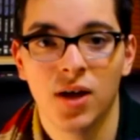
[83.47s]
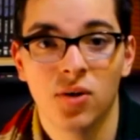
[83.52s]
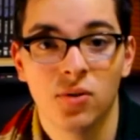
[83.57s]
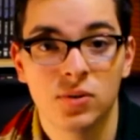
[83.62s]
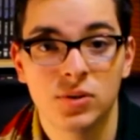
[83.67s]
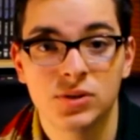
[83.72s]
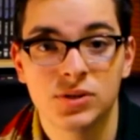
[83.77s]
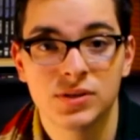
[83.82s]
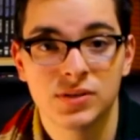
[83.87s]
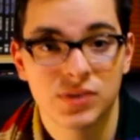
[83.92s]

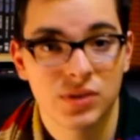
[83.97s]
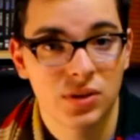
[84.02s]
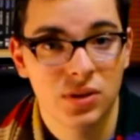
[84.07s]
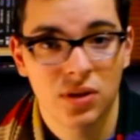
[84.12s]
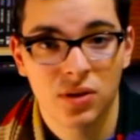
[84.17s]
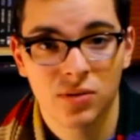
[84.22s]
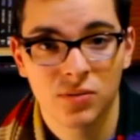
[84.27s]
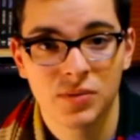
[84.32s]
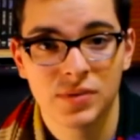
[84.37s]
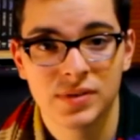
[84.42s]
which is,
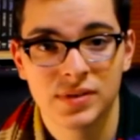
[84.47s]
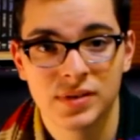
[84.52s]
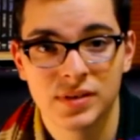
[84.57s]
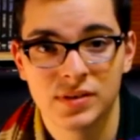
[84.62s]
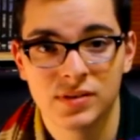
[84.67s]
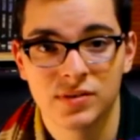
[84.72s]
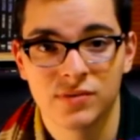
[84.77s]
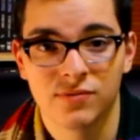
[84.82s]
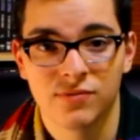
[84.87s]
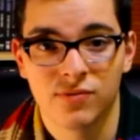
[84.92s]
along with
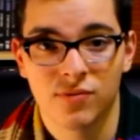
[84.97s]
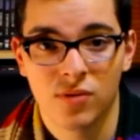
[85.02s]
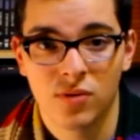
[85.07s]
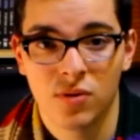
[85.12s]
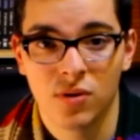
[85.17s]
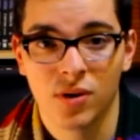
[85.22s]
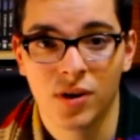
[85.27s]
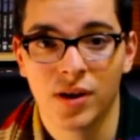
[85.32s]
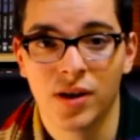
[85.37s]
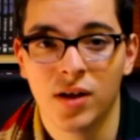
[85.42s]
Season
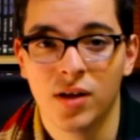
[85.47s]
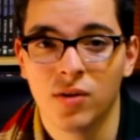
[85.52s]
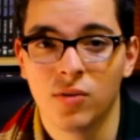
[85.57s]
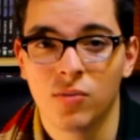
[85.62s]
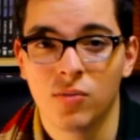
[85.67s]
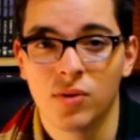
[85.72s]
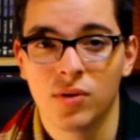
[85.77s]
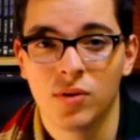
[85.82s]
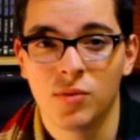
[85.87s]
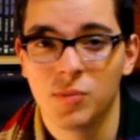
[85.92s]
4,
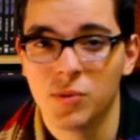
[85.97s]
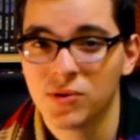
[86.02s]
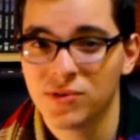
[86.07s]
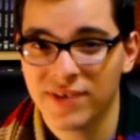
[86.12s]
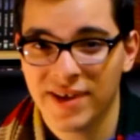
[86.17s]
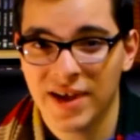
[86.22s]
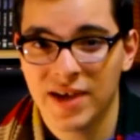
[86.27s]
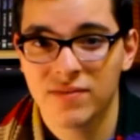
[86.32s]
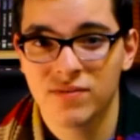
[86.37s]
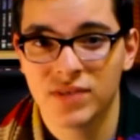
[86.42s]
one of the most
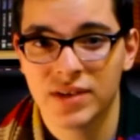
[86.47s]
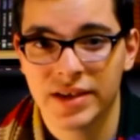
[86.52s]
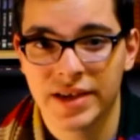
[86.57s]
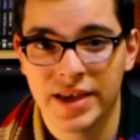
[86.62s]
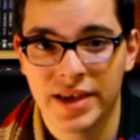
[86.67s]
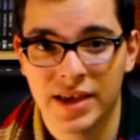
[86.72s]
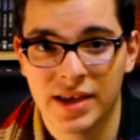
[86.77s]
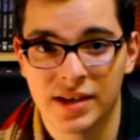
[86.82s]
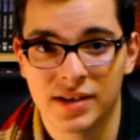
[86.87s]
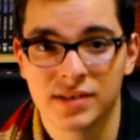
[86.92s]
heavily
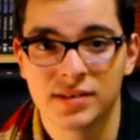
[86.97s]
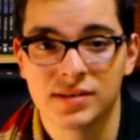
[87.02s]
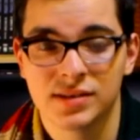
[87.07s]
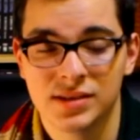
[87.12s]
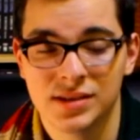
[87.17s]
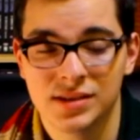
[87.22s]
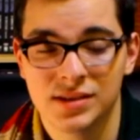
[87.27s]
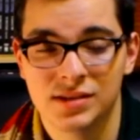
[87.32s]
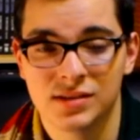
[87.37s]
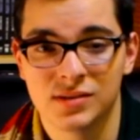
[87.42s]
hit
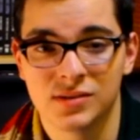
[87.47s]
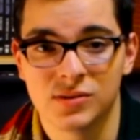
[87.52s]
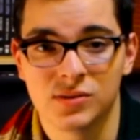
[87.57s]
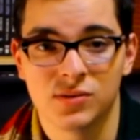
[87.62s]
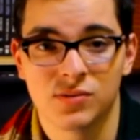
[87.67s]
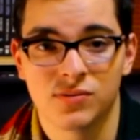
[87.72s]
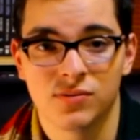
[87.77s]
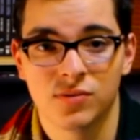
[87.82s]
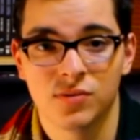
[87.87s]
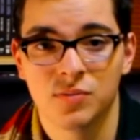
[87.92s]
seasons
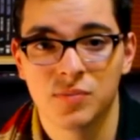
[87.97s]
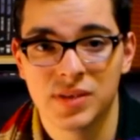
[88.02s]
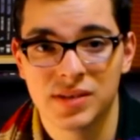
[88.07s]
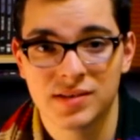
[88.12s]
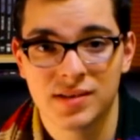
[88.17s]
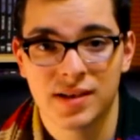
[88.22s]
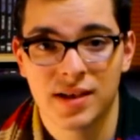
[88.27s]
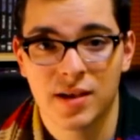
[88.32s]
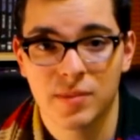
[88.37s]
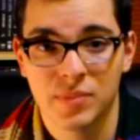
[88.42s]
for
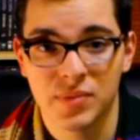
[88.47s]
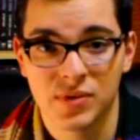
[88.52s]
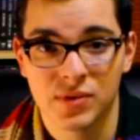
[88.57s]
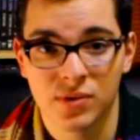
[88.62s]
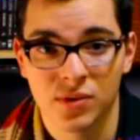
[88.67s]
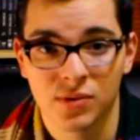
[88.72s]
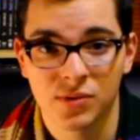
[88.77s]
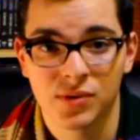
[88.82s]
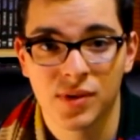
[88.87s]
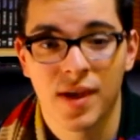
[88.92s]
missing
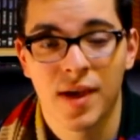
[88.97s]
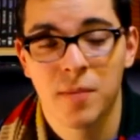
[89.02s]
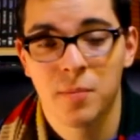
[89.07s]
episodes.